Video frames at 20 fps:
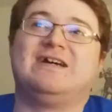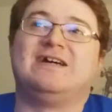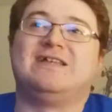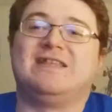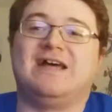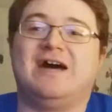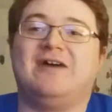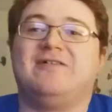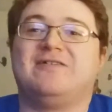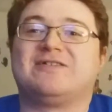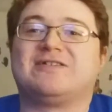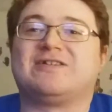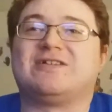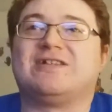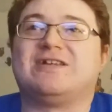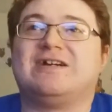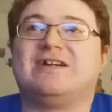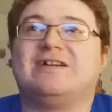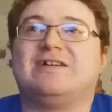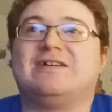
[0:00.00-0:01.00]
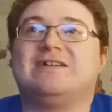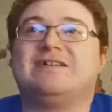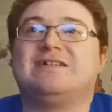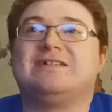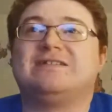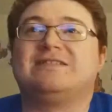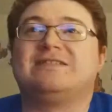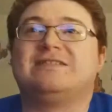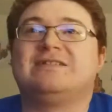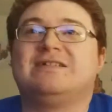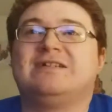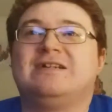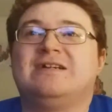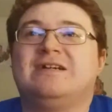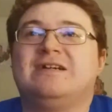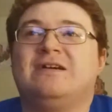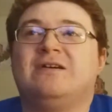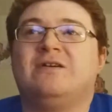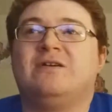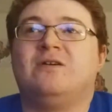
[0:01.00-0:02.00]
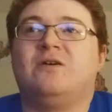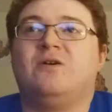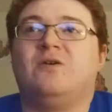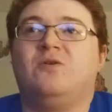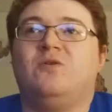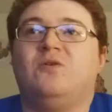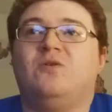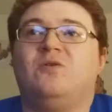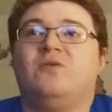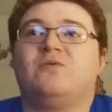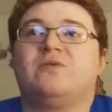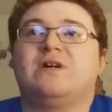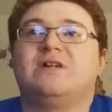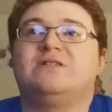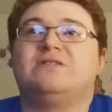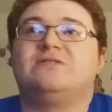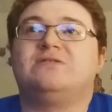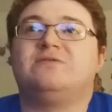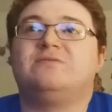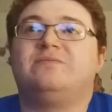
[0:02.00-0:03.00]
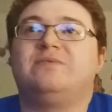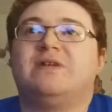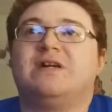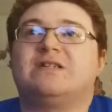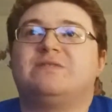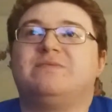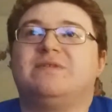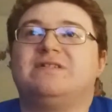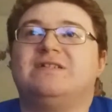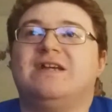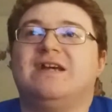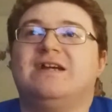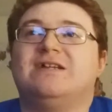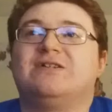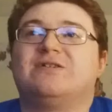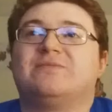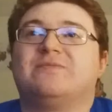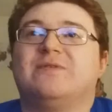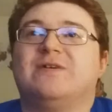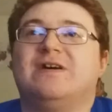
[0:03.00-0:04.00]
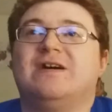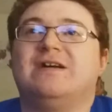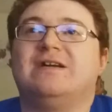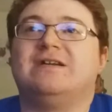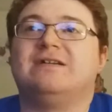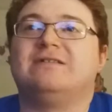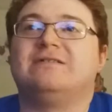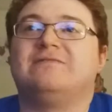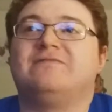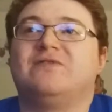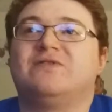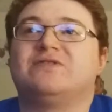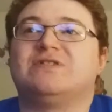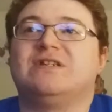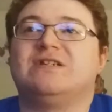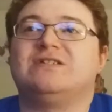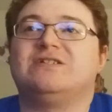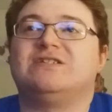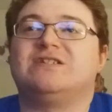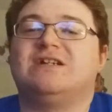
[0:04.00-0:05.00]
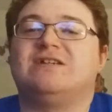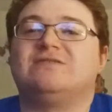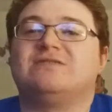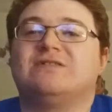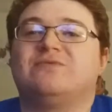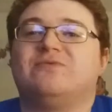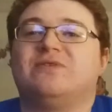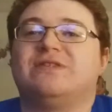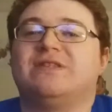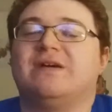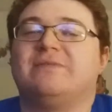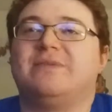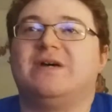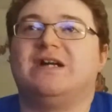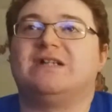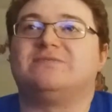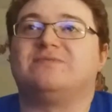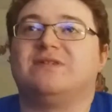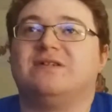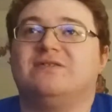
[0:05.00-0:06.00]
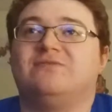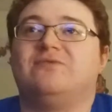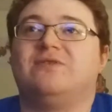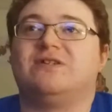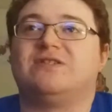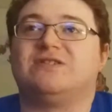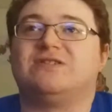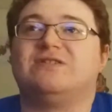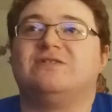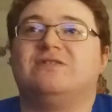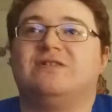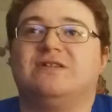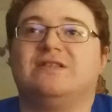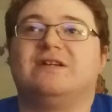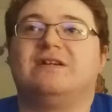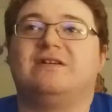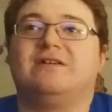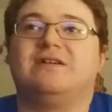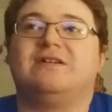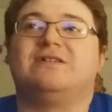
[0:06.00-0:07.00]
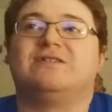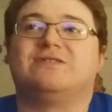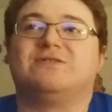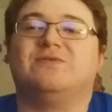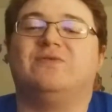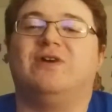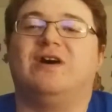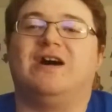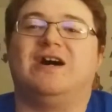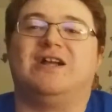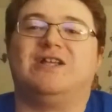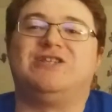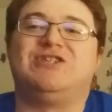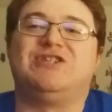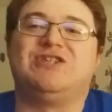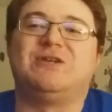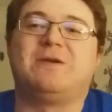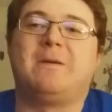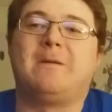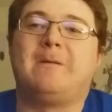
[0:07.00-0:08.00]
That was hilarious. Oh, nice suplex by Daniel Bryan. Of course, AJ Styles didn't win that match, but it was still hilarious to watch.